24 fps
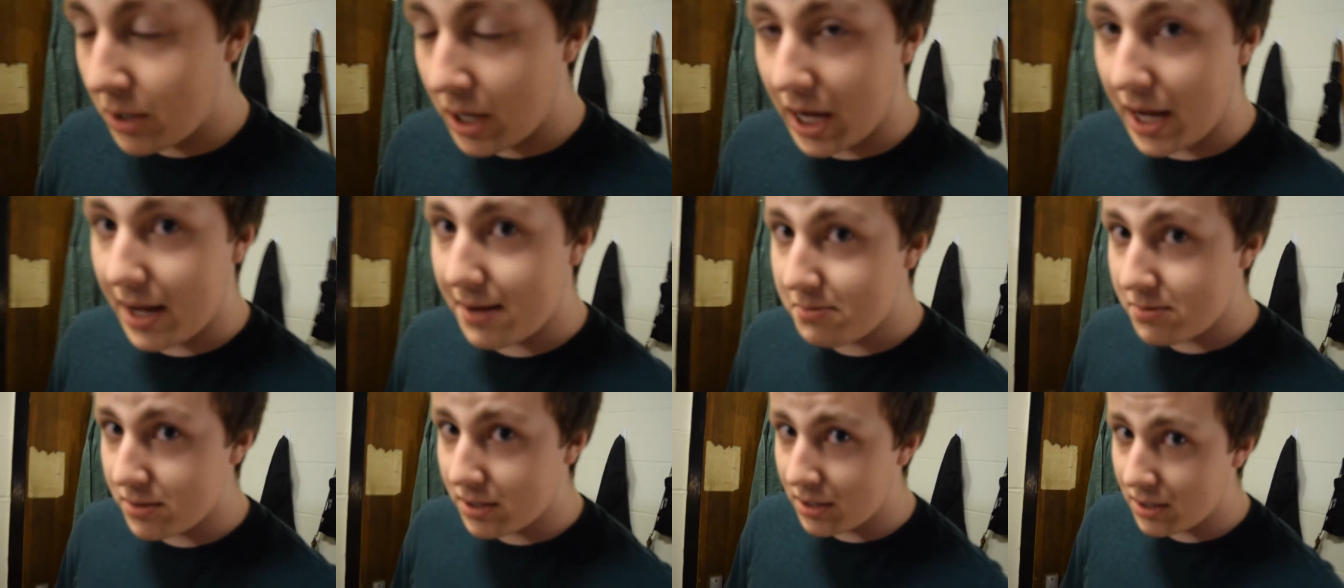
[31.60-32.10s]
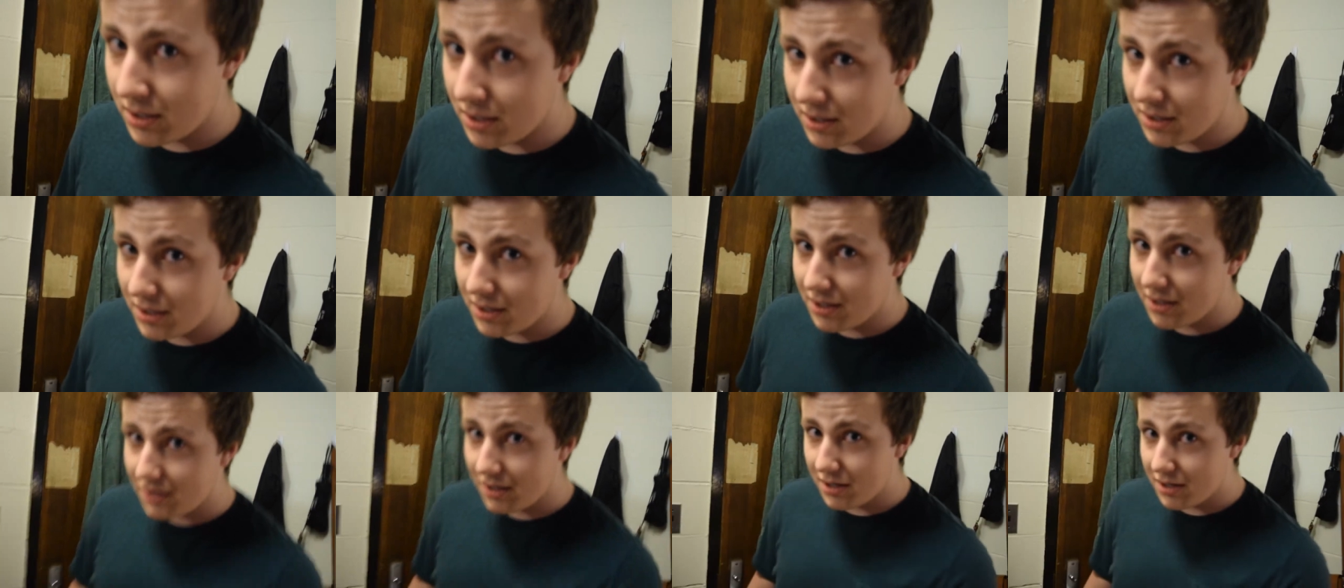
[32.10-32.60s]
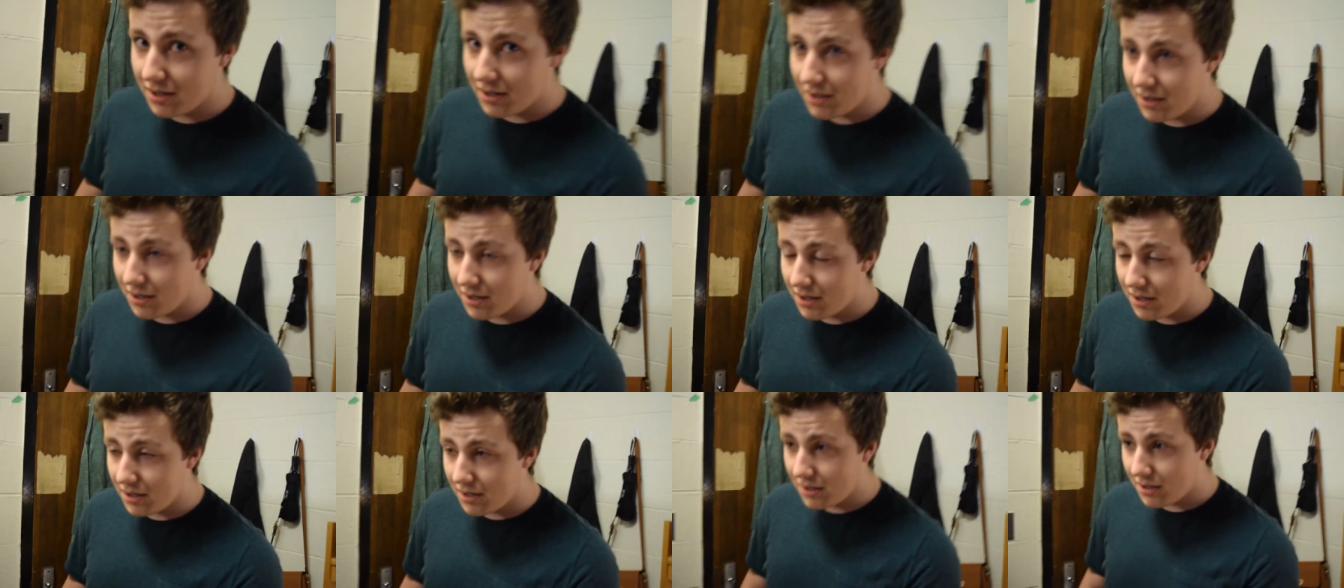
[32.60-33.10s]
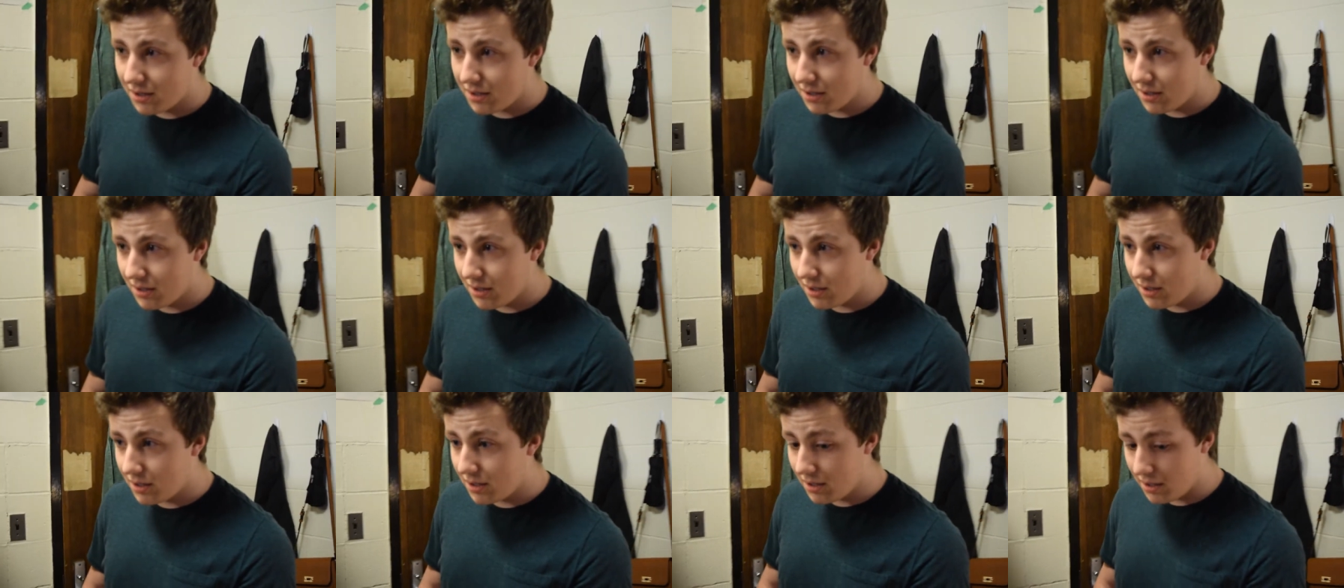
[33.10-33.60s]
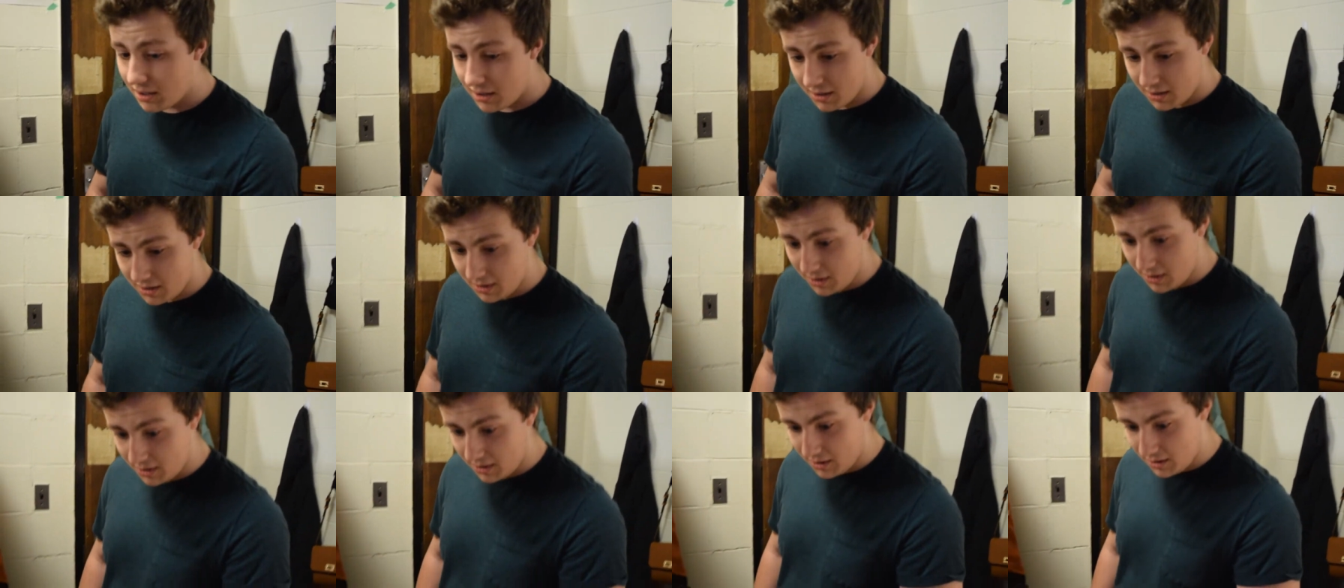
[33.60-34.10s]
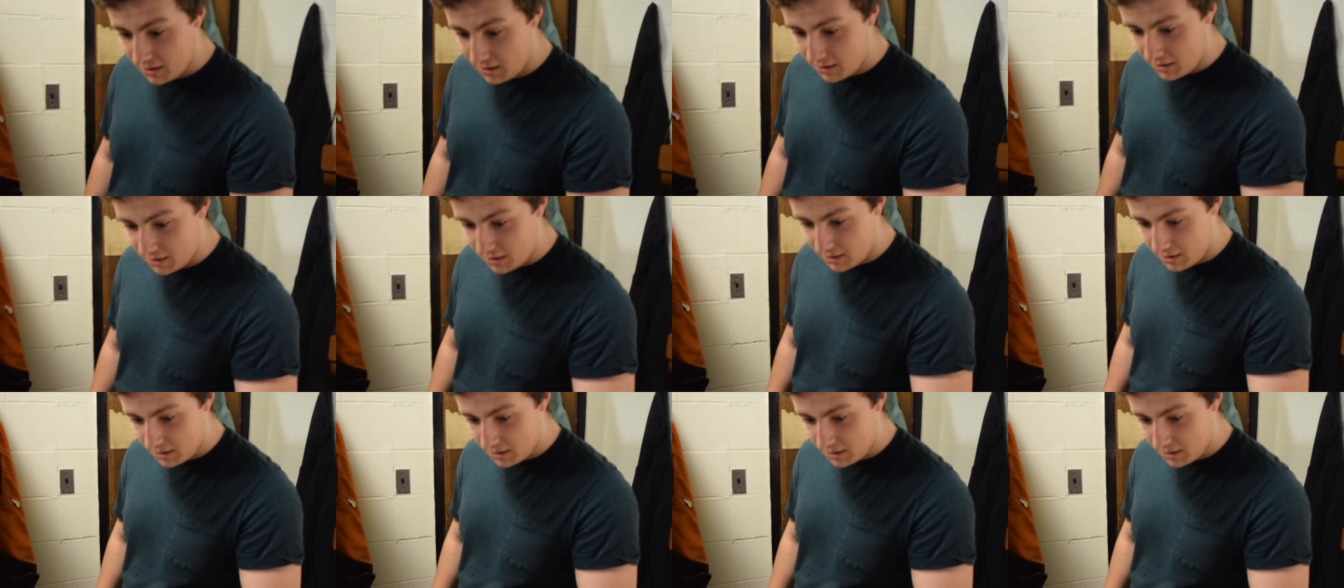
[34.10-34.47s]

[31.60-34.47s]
What happened? You lost all of it. You have no skin.